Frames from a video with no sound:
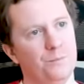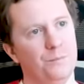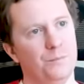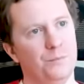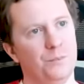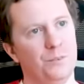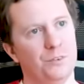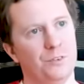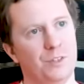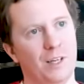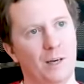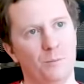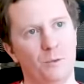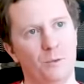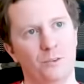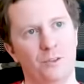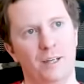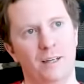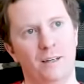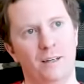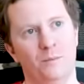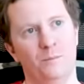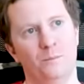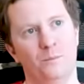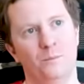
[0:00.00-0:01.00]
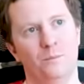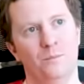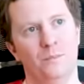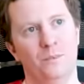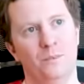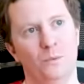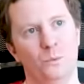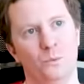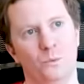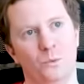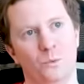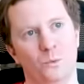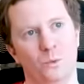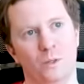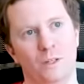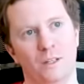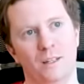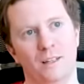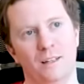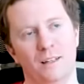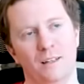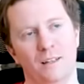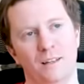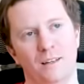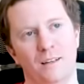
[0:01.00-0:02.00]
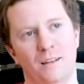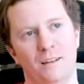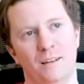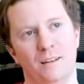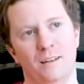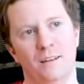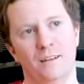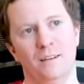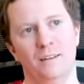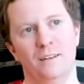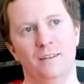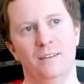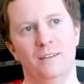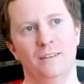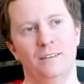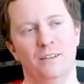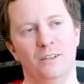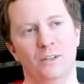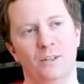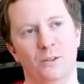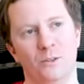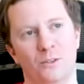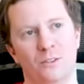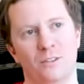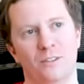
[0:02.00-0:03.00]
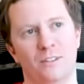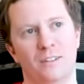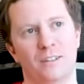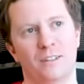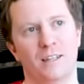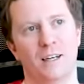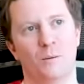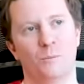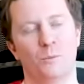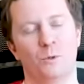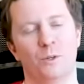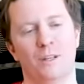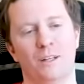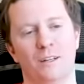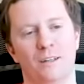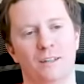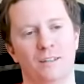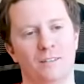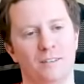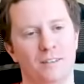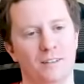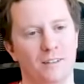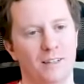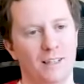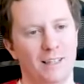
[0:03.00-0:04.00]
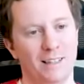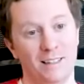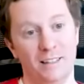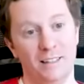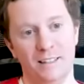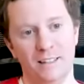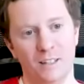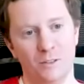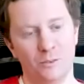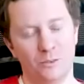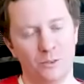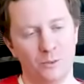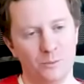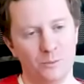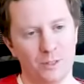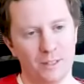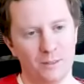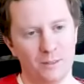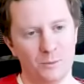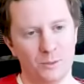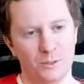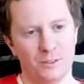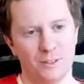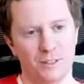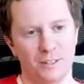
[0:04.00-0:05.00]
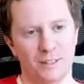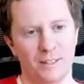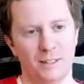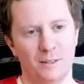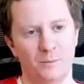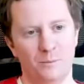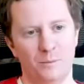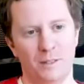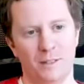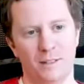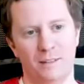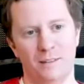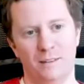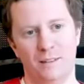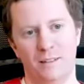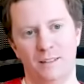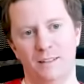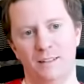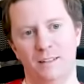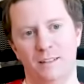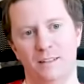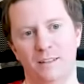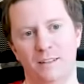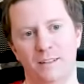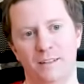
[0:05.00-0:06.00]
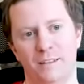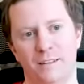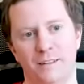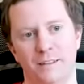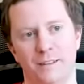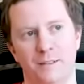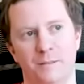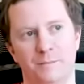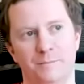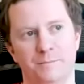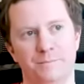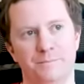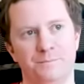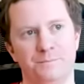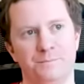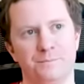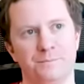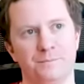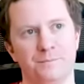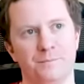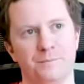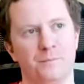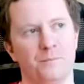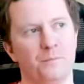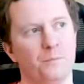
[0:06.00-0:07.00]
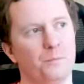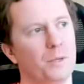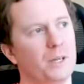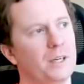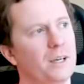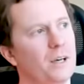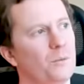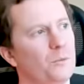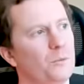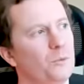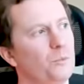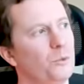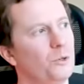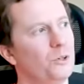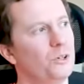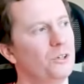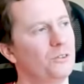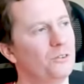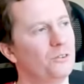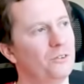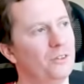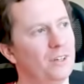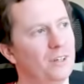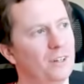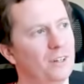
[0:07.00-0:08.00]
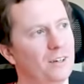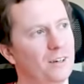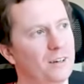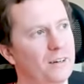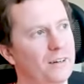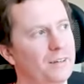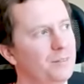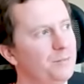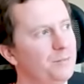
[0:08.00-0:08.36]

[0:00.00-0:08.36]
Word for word: some of them will, uh, you know, come with an idea from time to time, and and uh, becomes more of a